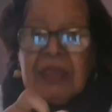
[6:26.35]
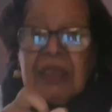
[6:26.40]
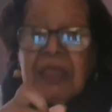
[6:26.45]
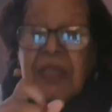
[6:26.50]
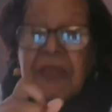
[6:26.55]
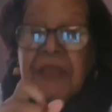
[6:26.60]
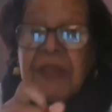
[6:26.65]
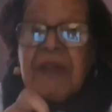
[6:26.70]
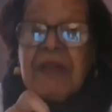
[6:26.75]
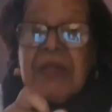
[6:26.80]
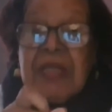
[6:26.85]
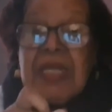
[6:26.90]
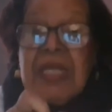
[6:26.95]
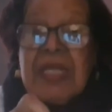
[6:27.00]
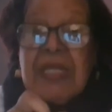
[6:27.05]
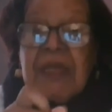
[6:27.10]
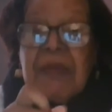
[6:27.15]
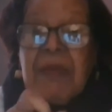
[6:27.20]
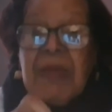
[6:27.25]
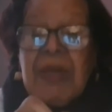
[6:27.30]
the
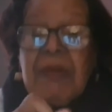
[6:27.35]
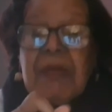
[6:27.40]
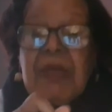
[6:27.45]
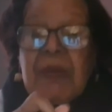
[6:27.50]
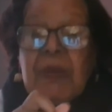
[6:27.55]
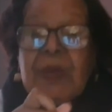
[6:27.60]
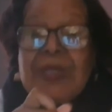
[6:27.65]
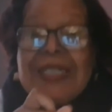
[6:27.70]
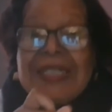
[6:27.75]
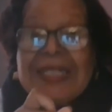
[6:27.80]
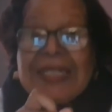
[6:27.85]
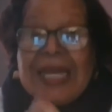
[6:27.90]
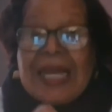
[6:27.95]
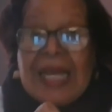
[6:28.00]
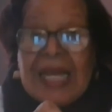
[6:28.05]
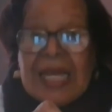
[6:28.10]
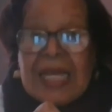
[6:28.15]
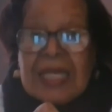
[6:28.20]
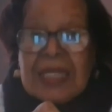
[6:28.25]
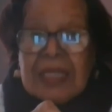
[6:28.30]
13th Amendment was
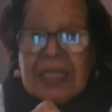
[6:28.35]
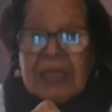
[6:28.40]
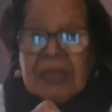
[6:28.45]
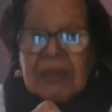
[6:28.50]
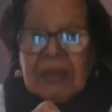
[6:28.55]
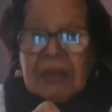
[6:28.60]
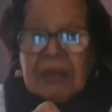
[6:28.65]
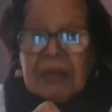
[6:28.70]
signed?